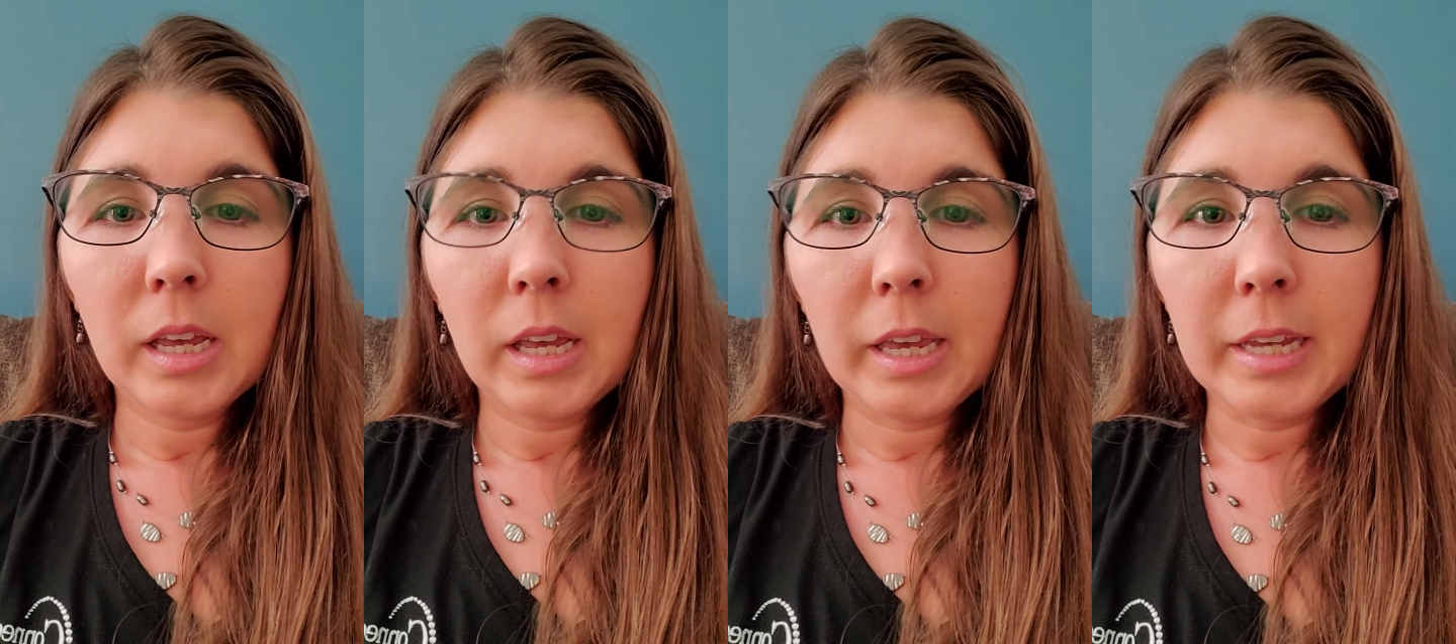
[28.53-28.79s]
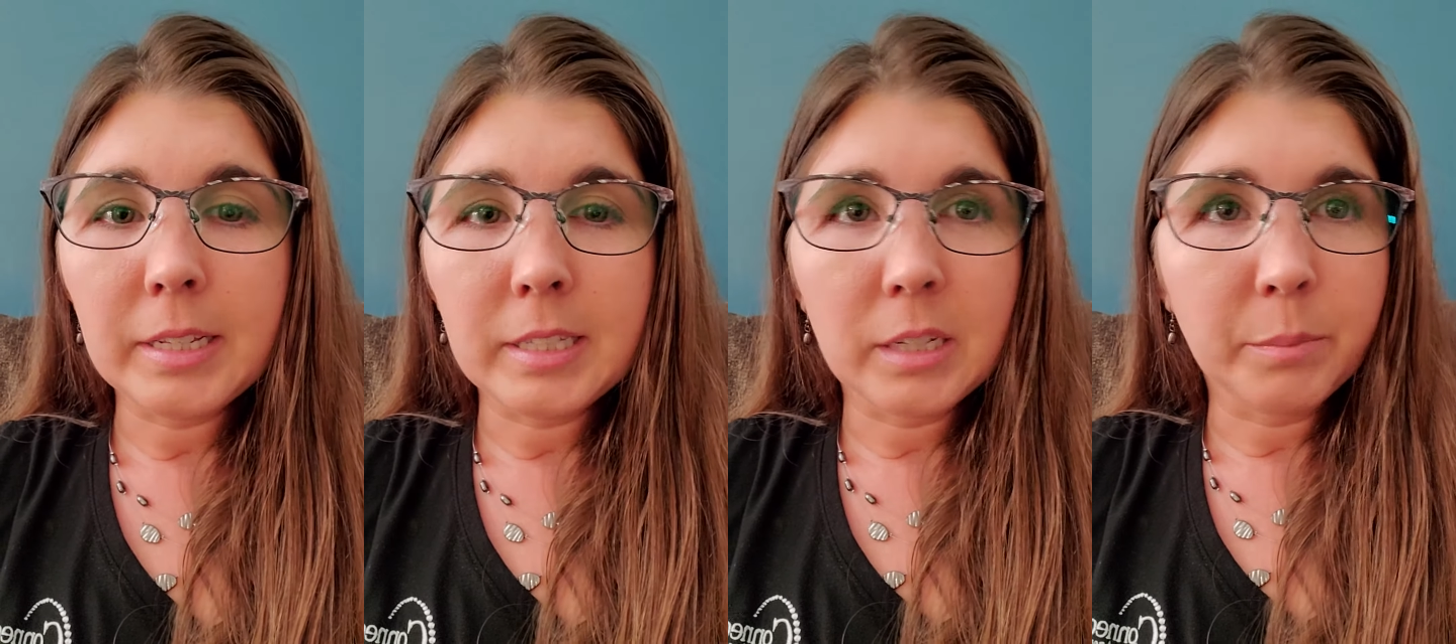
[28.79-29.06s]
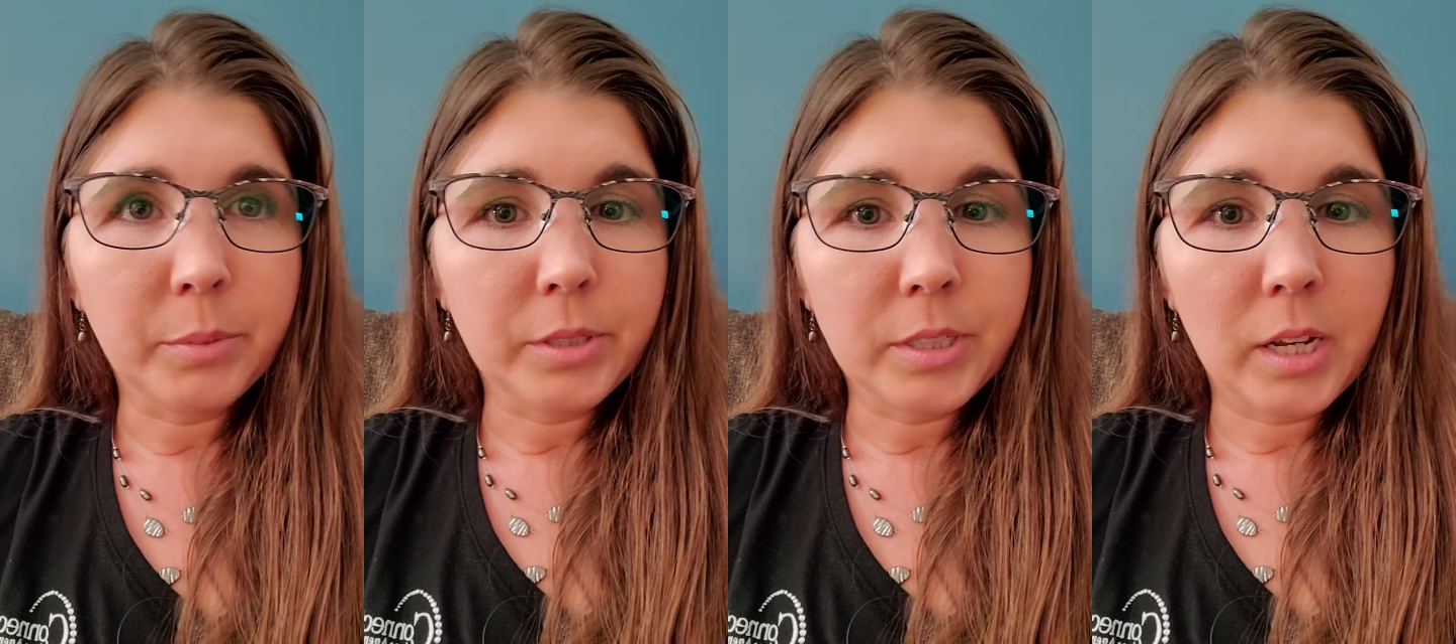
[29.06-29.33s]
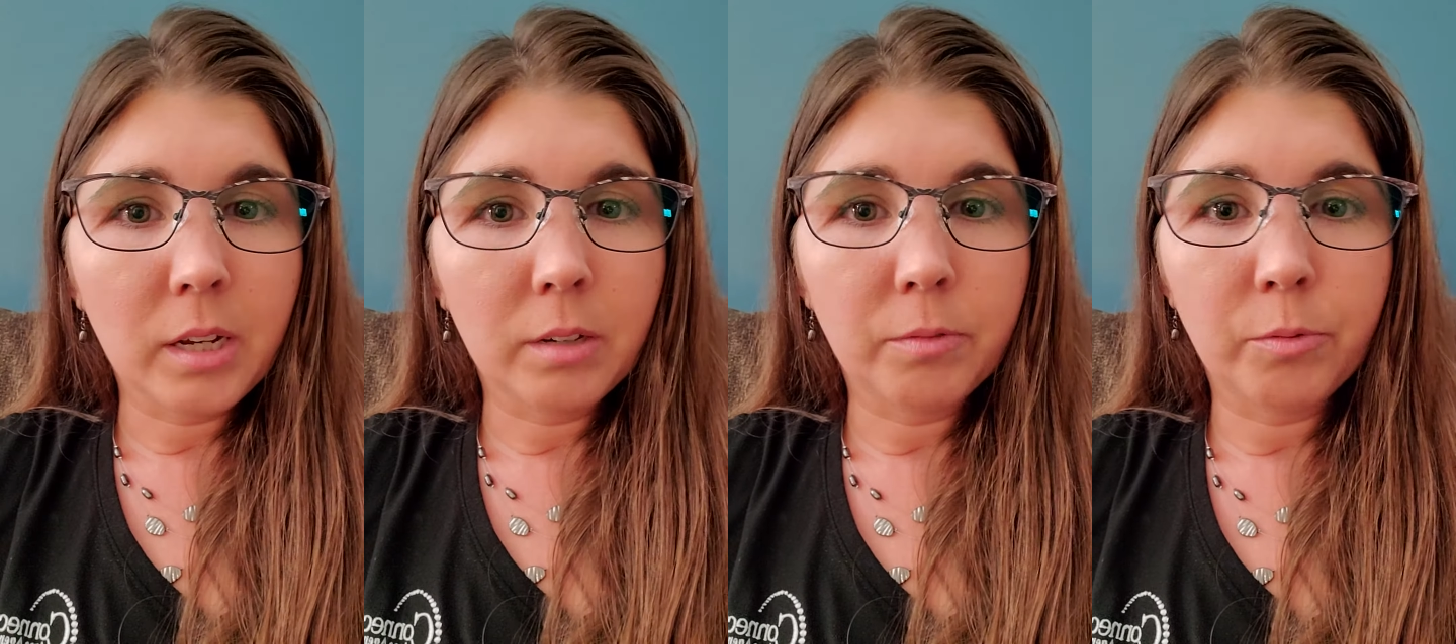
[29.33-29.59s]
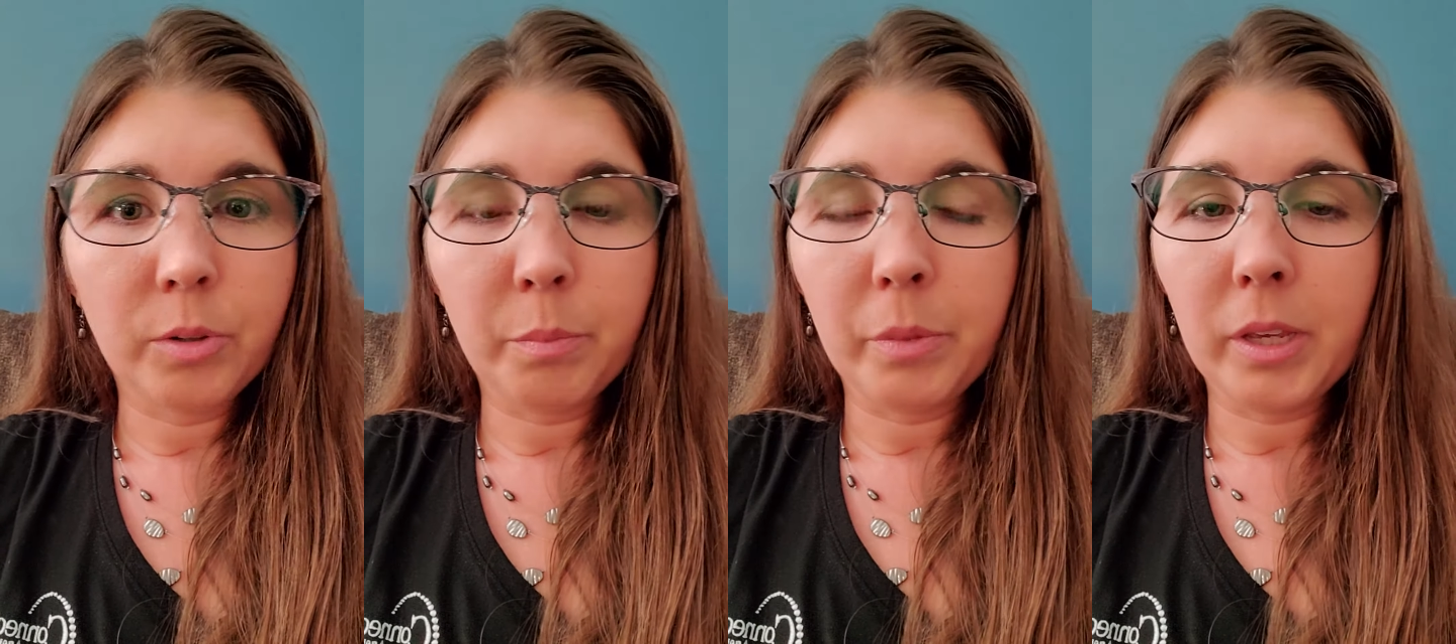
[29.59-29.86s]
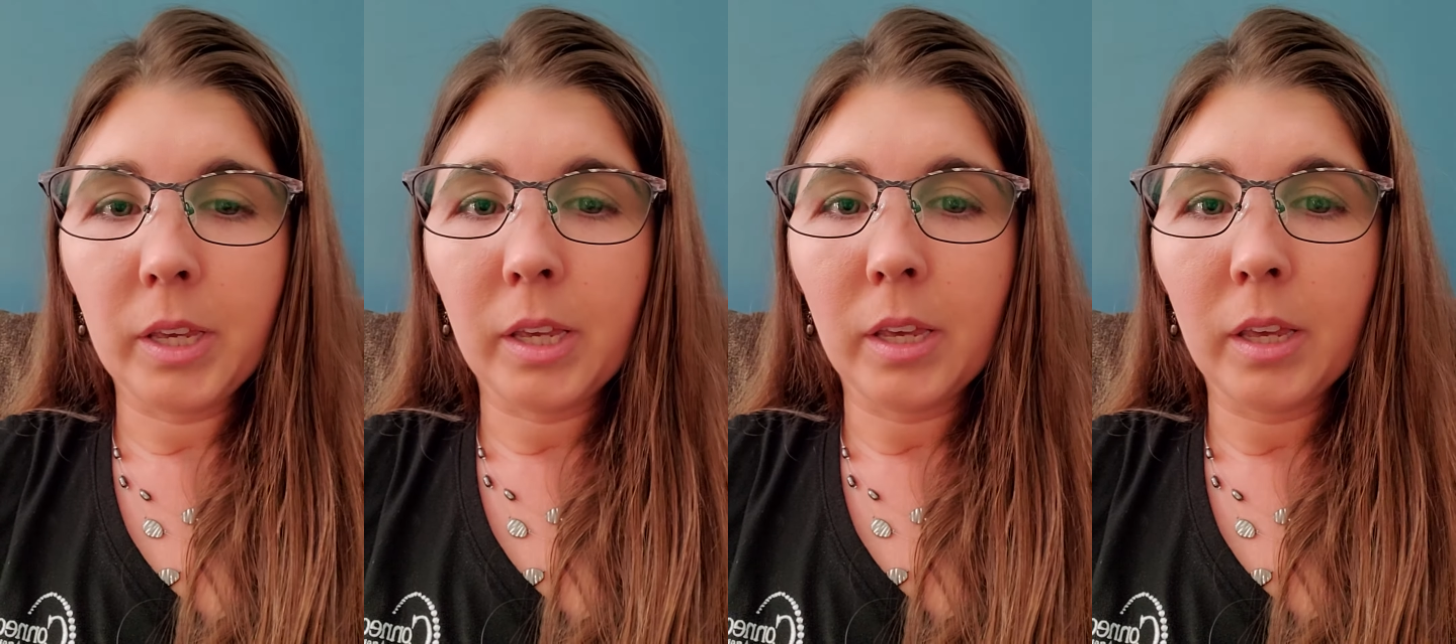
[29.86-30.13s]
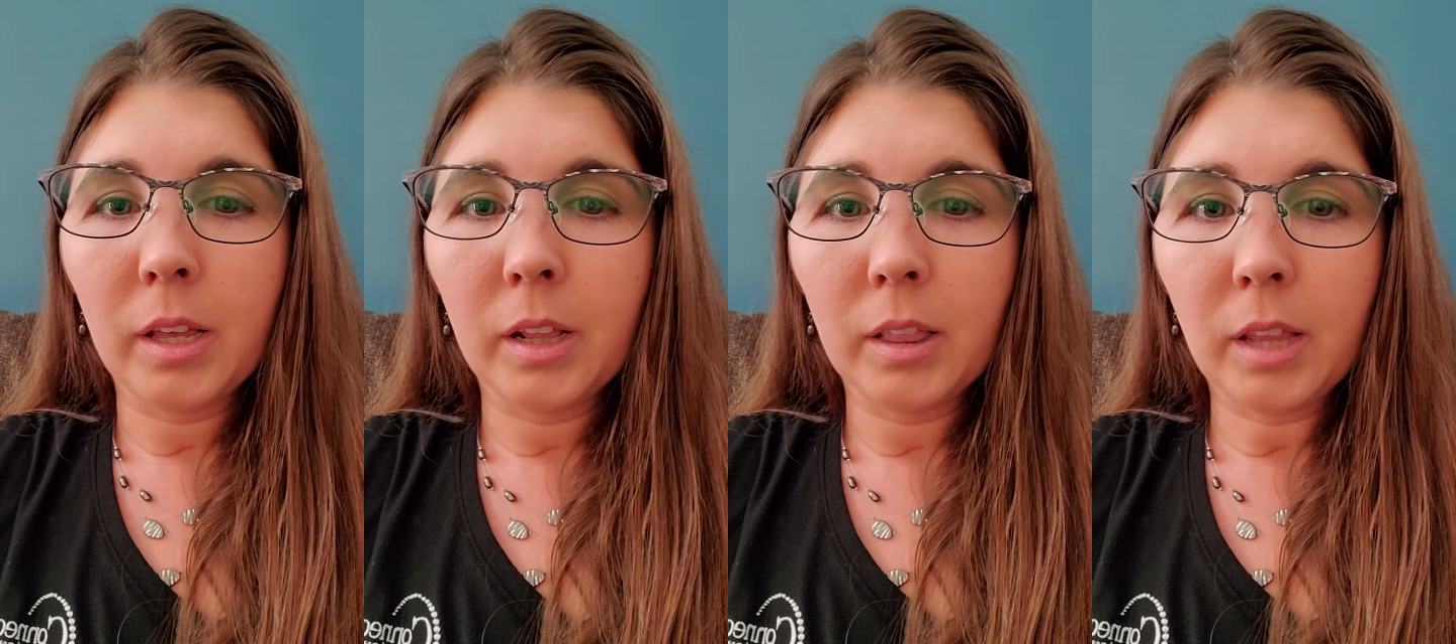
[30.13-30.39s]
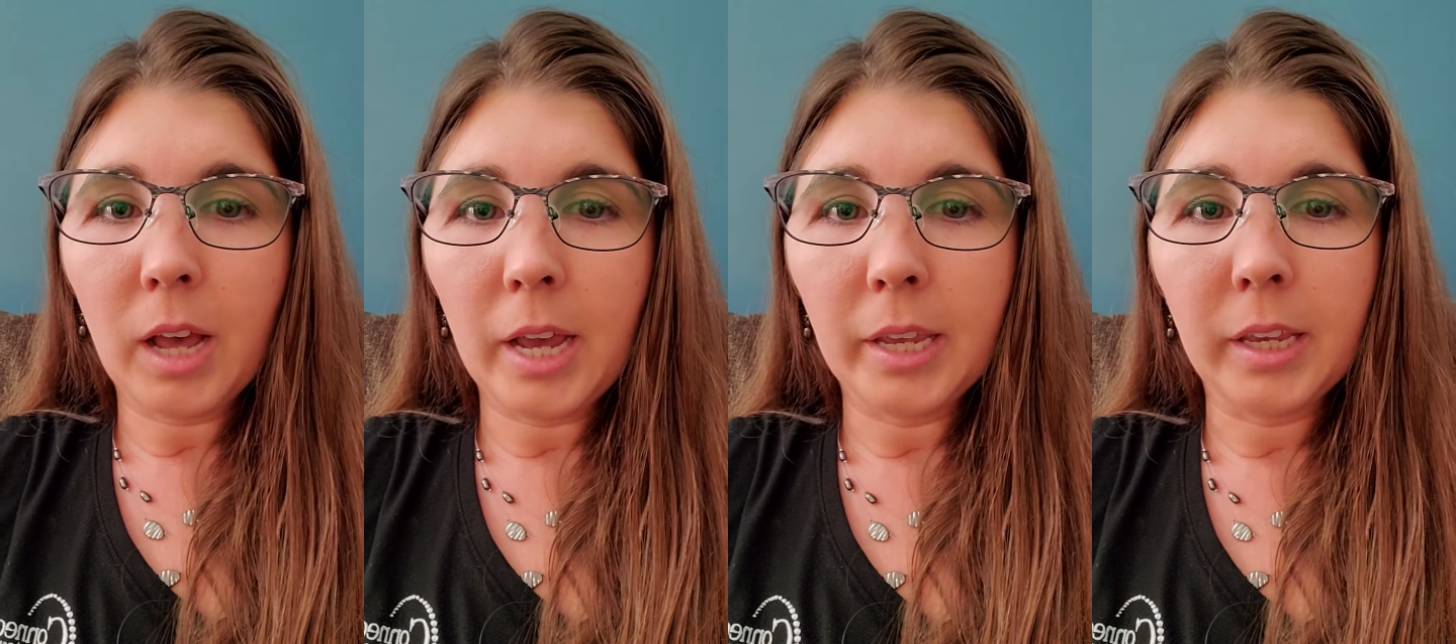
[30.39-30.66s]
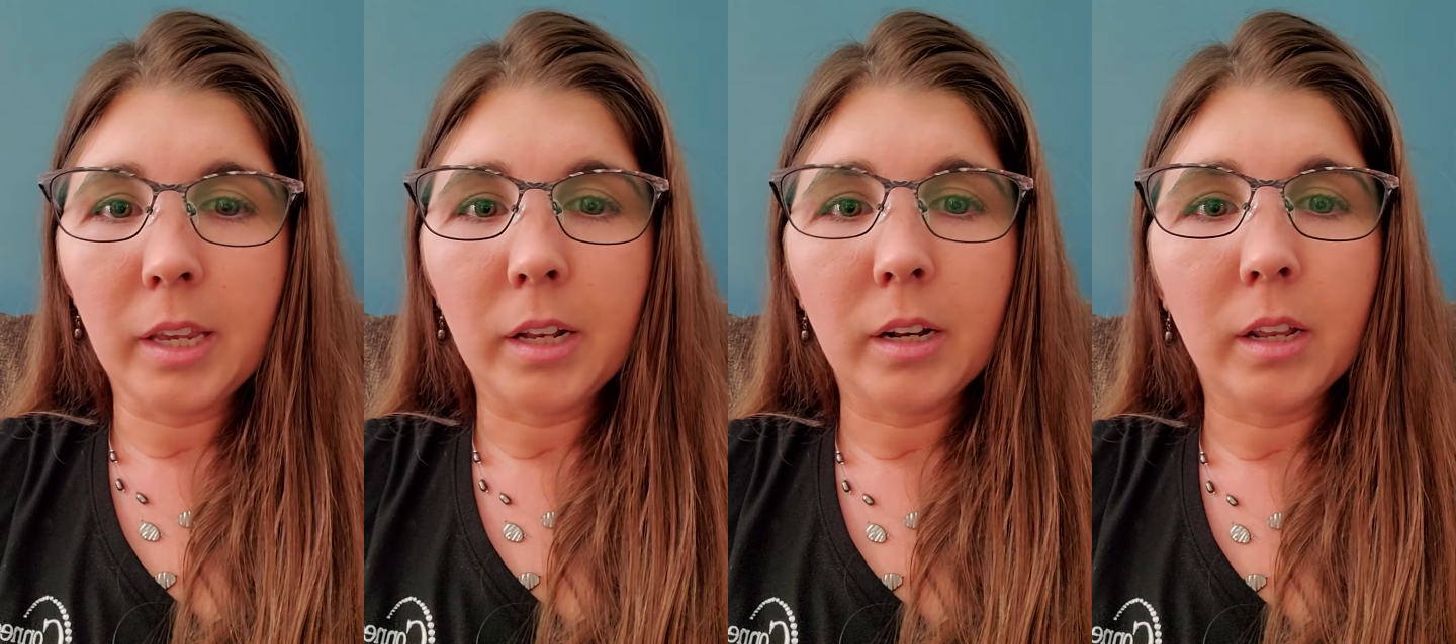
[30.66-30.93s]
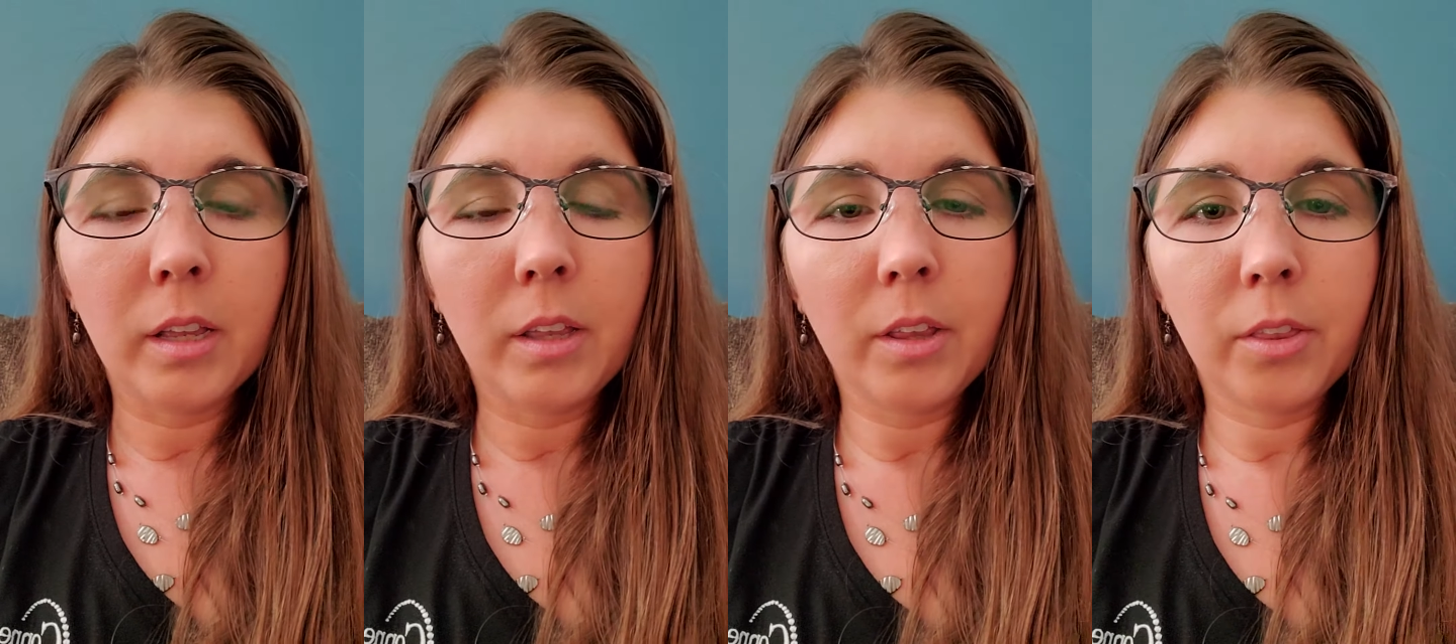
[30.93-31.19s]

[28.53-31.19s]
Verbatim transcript: Examples of would be lying,